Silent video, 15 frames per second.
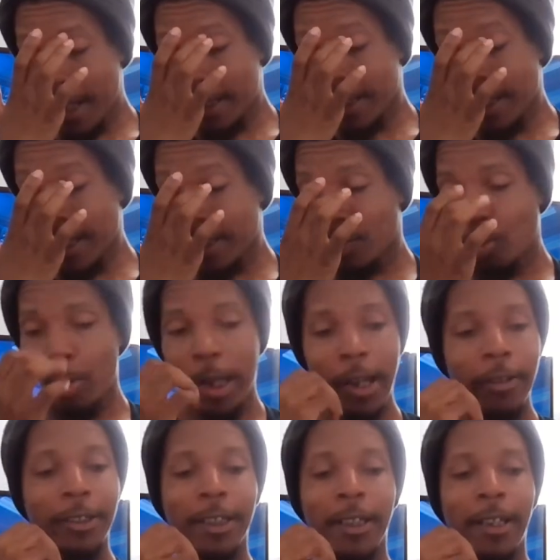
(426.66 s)
as
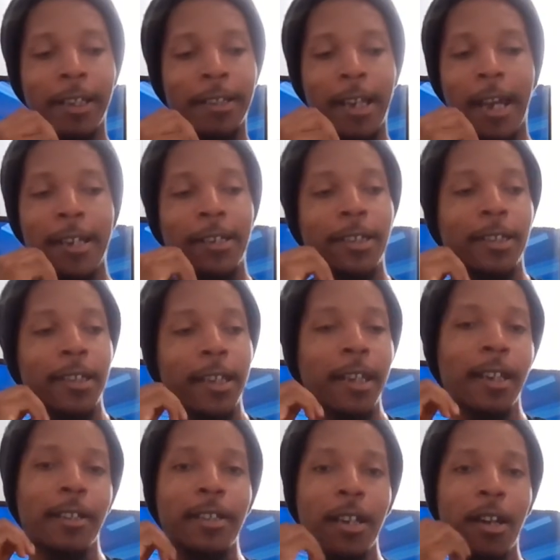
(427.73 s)
weird as it is, I just
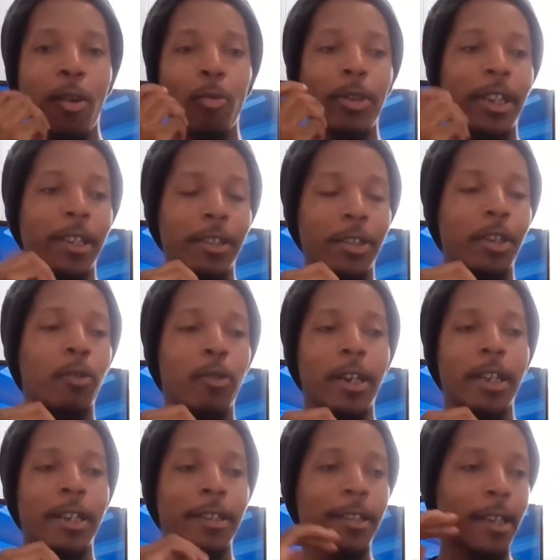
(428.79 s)
can't tell when they do
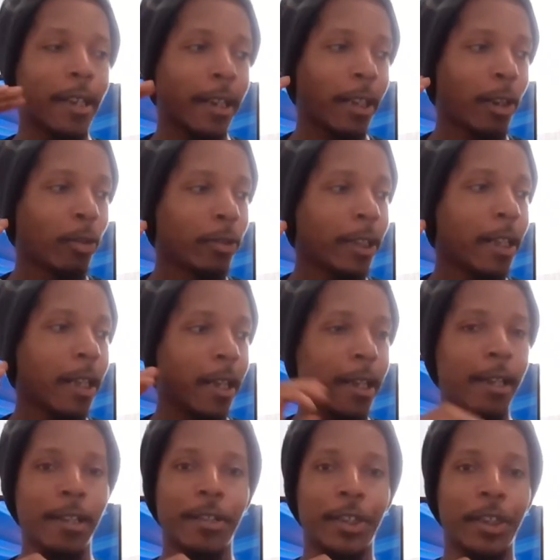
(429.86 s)
it. And it's like, it only
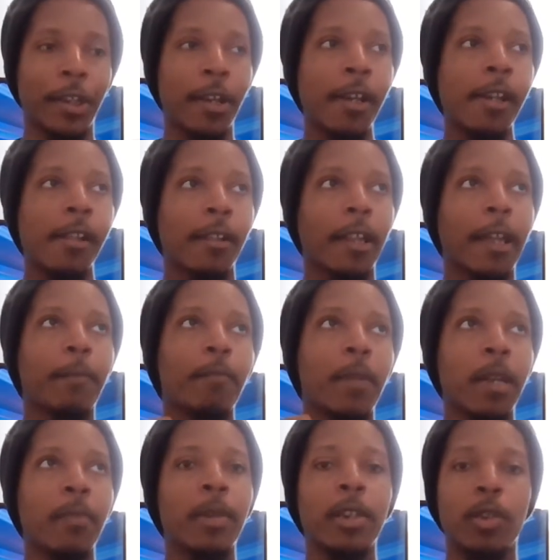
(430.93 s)
hits like
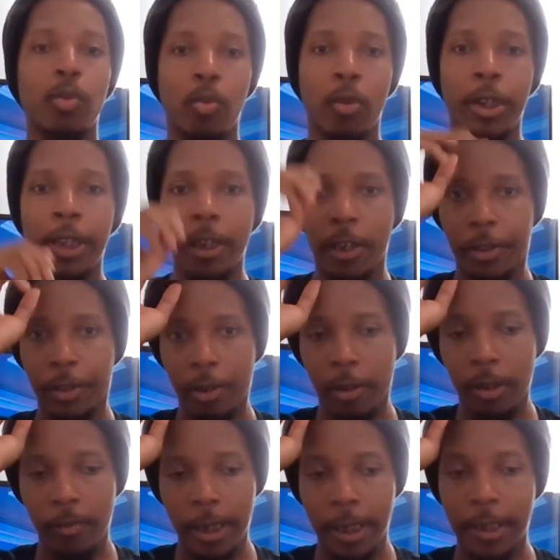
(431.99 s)
maybe 20 or
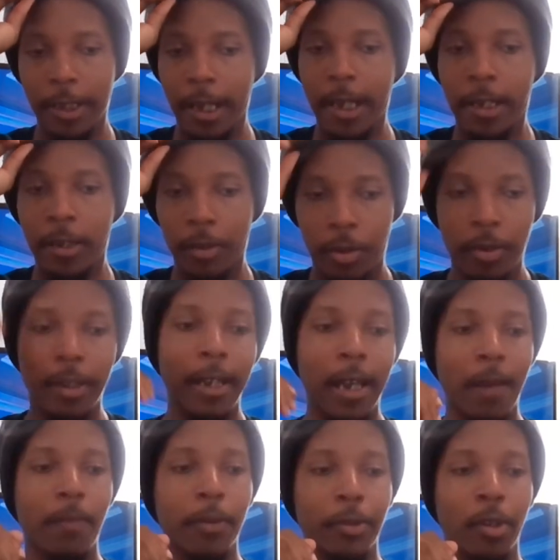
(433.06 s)
30 minutes into the
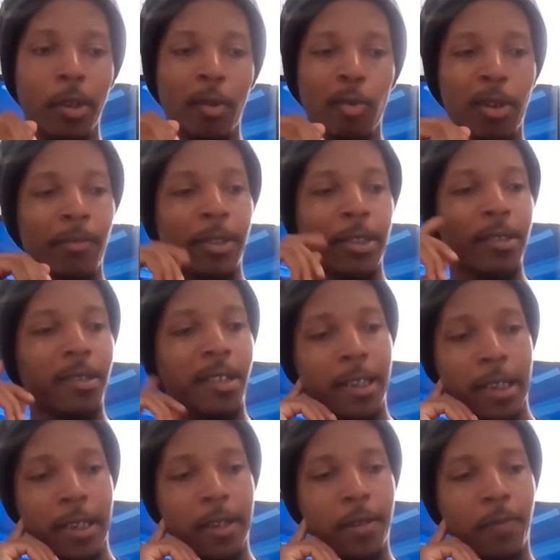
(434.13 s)
episode where I'm just
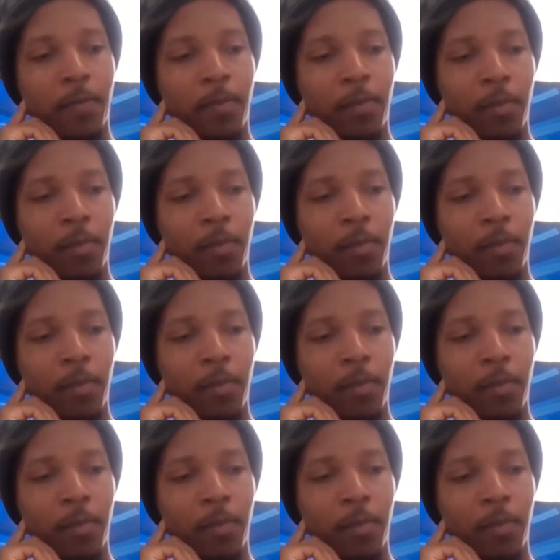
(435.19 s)
like,